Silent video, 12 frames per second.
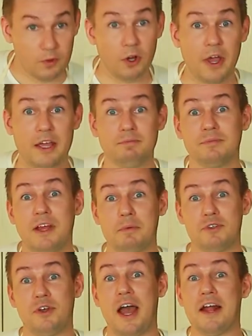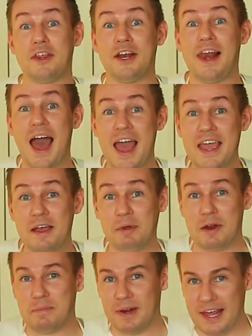Okay, tapos na yung ating laing. I'm
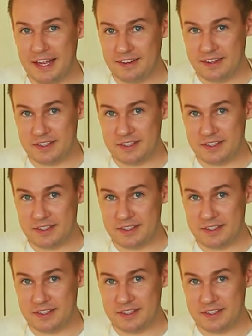gonna plate